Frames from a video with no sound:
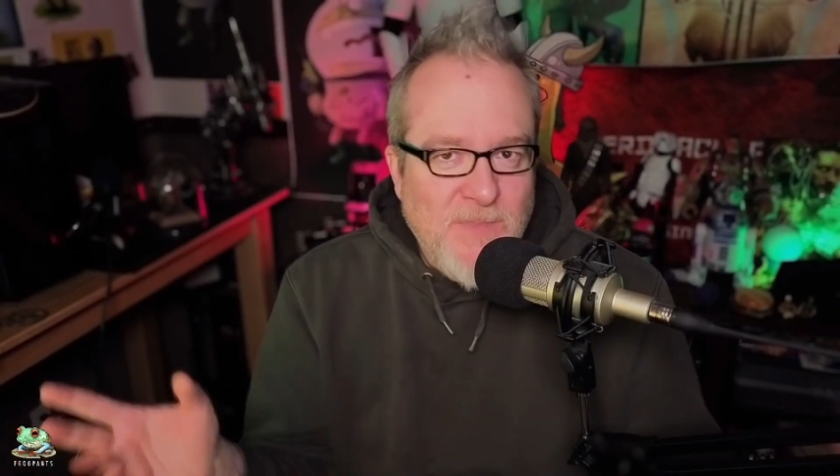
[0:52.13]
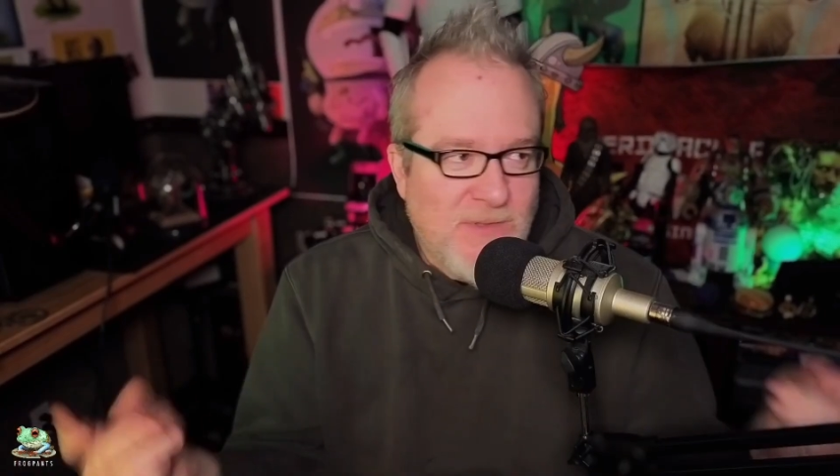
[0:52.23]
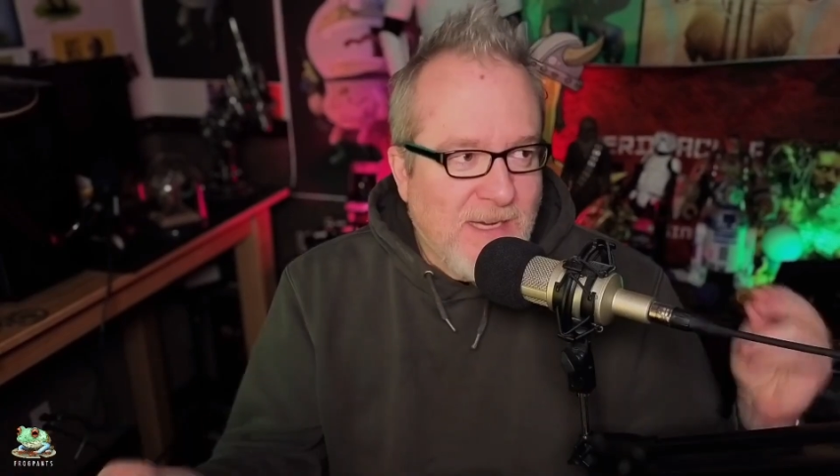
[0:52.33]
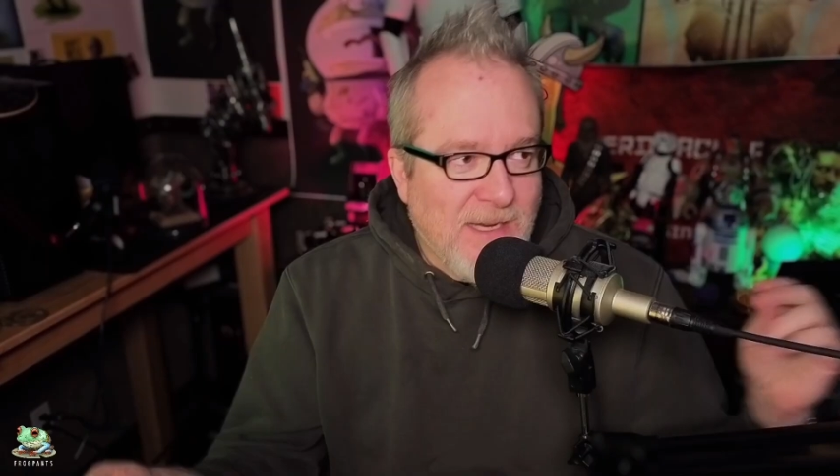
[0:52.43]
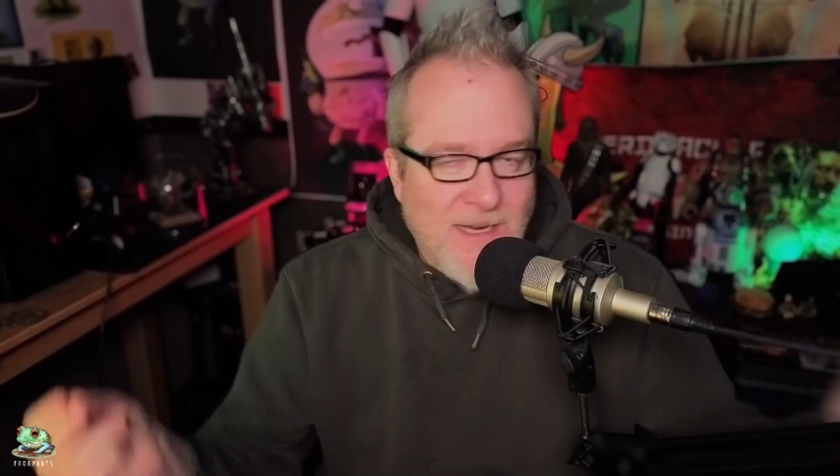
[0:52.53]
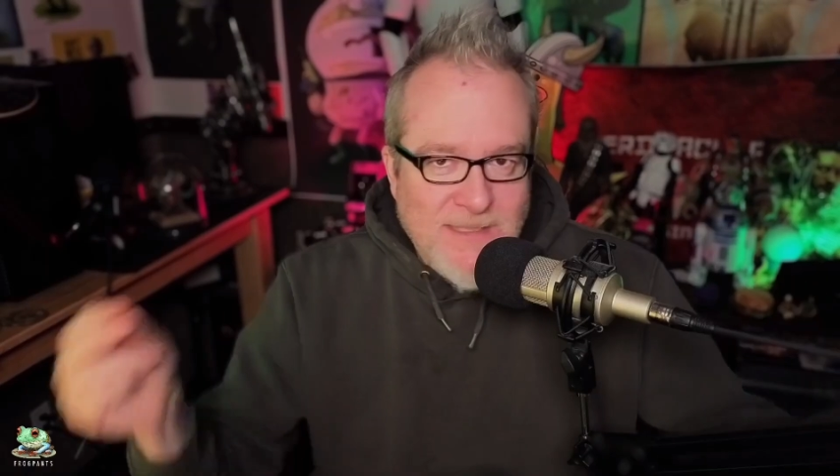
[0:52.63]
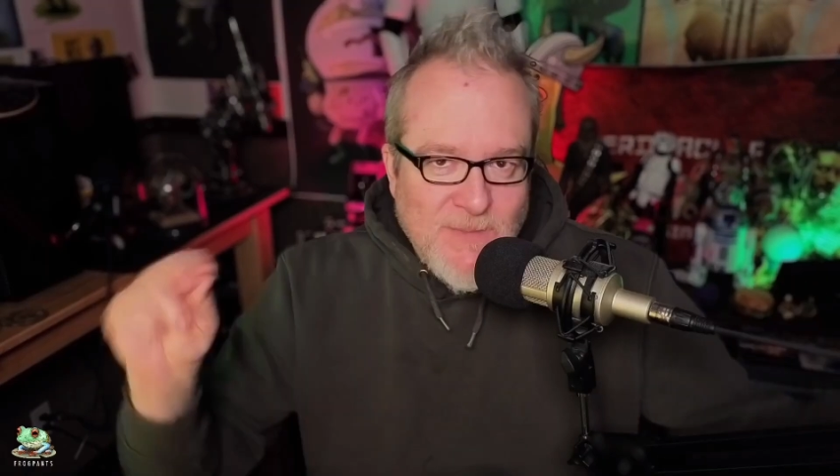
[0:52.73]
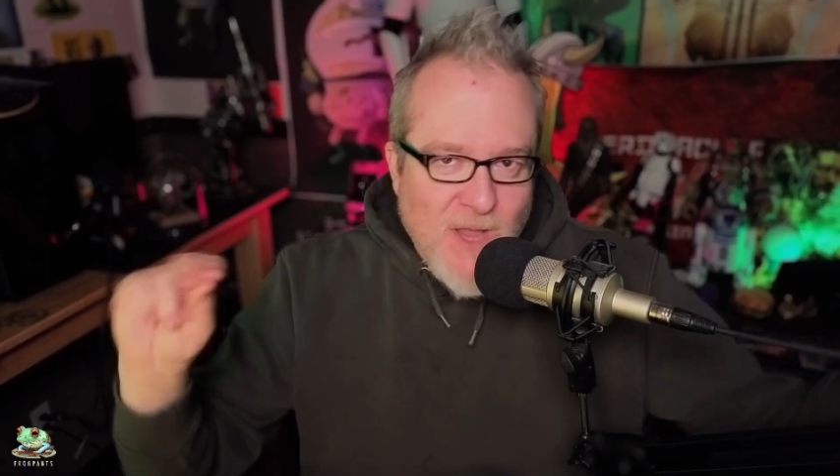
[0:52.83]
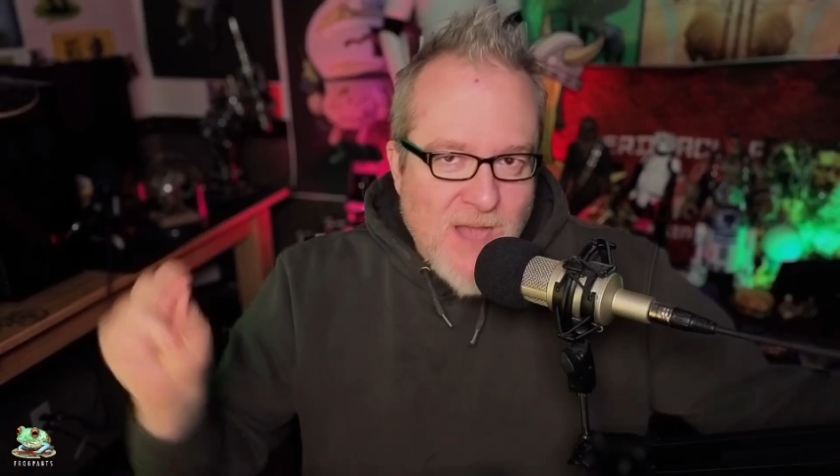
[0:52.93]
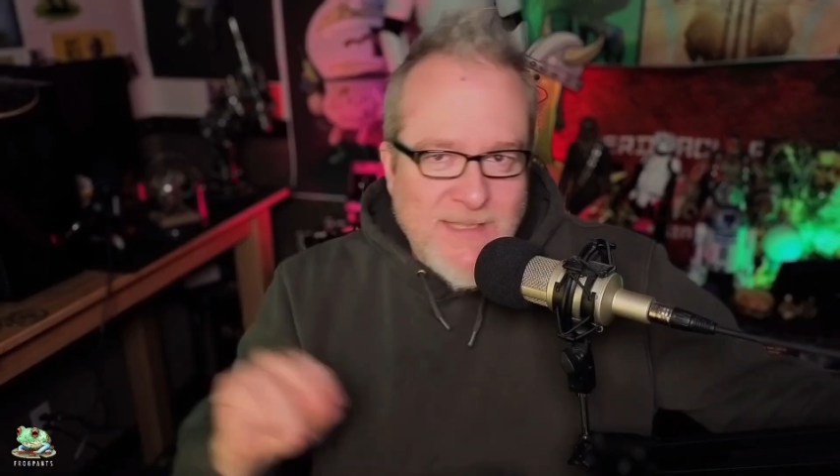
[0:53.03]
There was like a custom
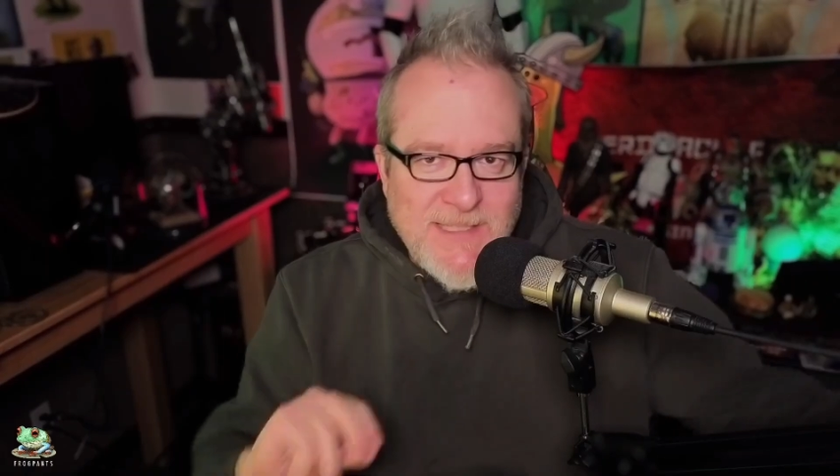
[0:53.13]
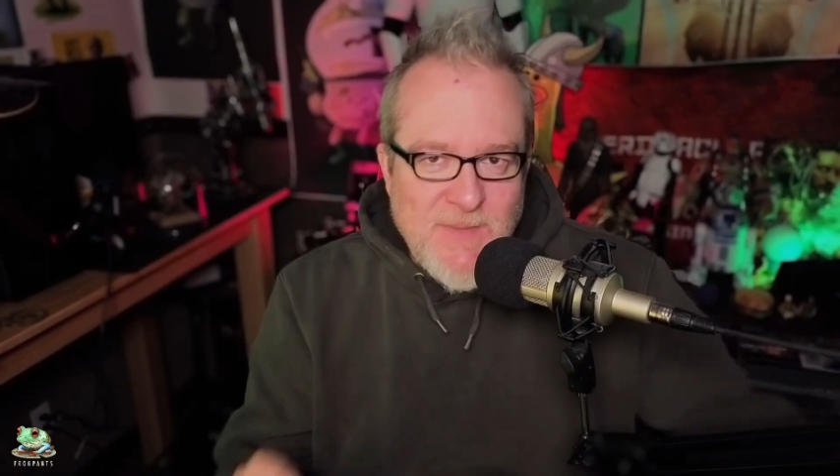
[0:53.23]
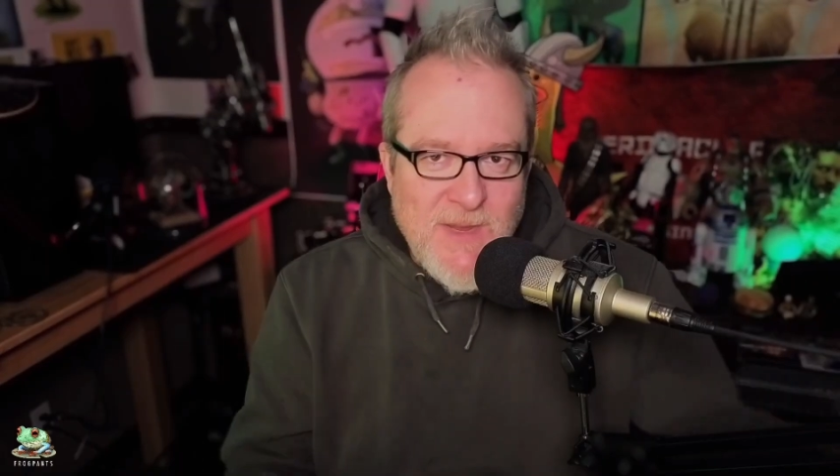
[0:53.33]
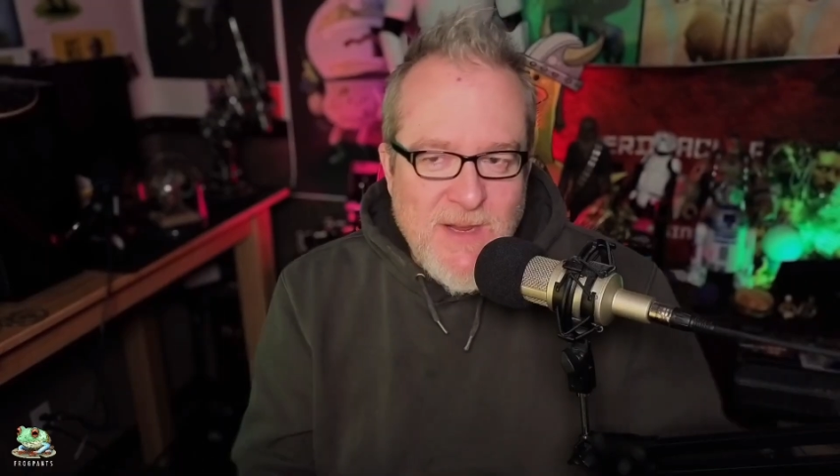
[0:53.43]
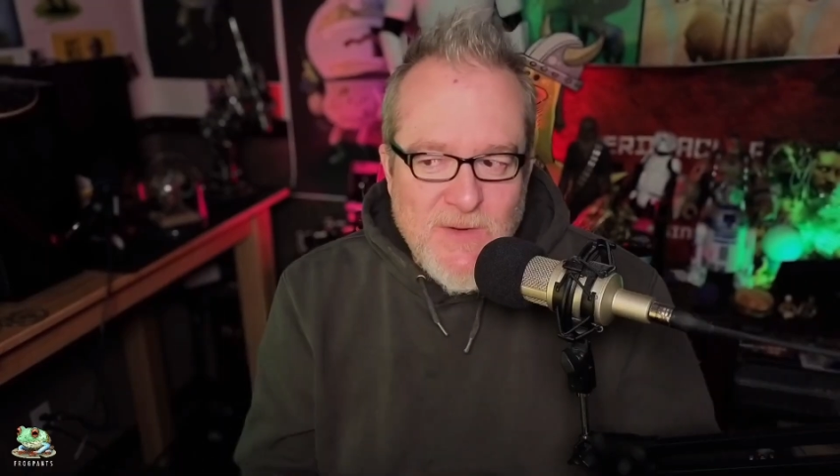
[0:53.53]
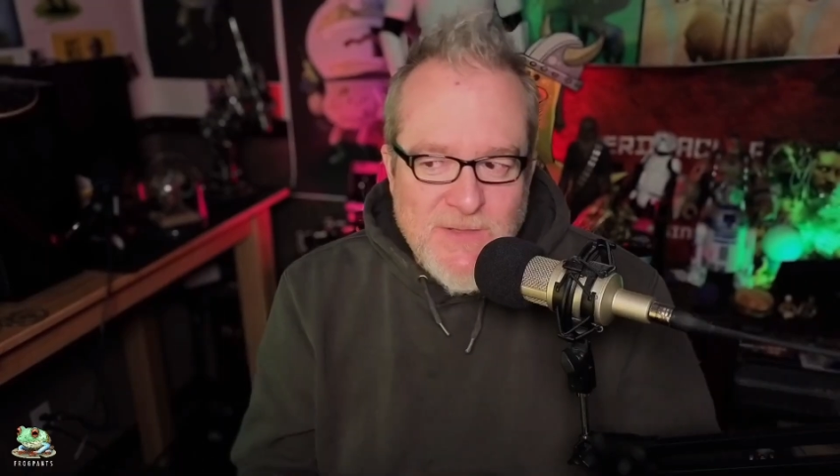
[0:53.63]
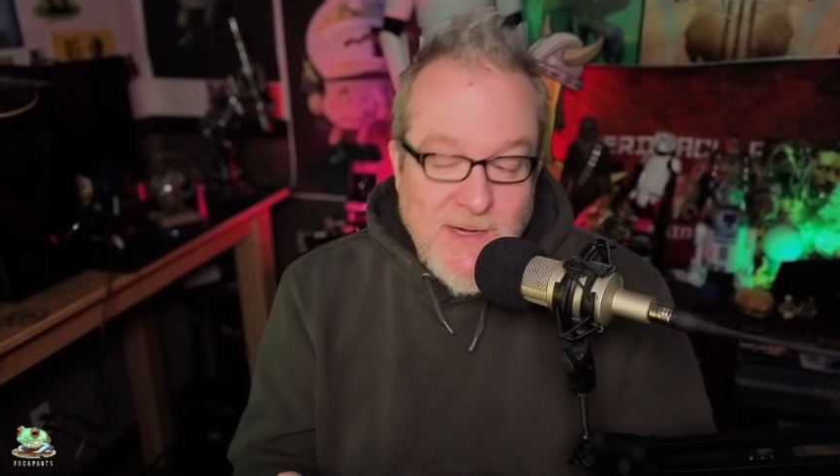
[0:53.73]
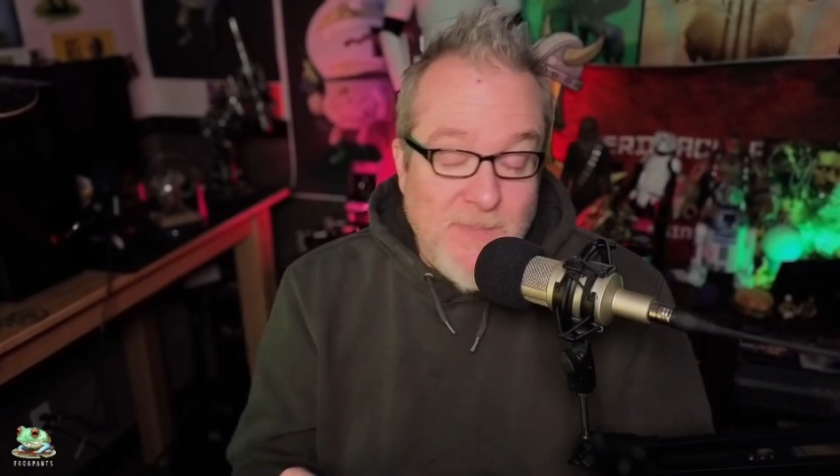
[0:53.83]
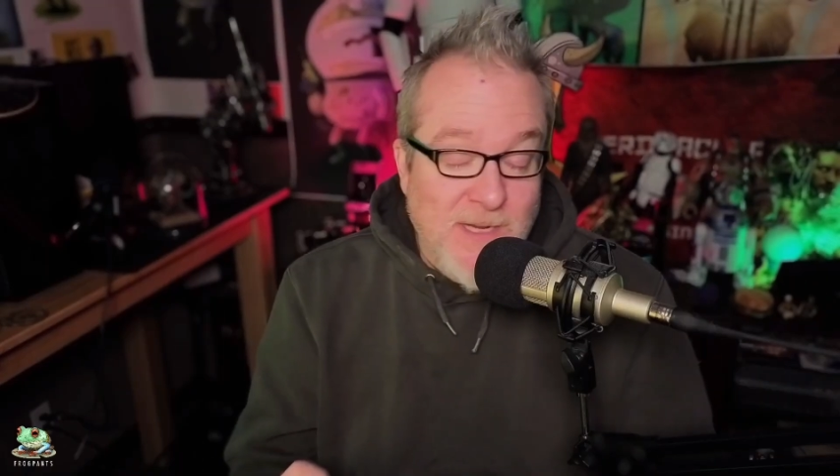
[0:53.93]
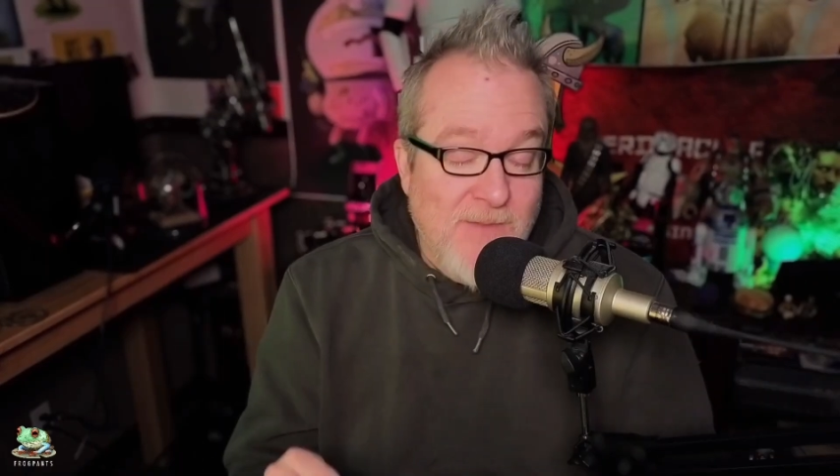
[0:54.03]
lock system he used that
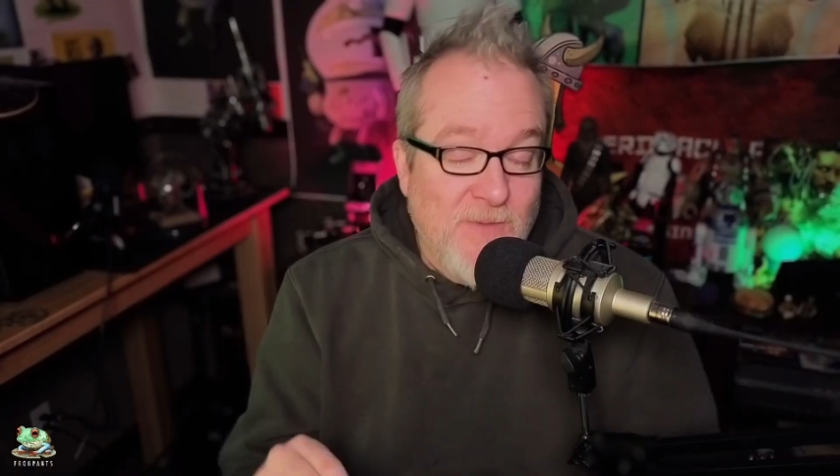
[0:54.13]
I'm going to have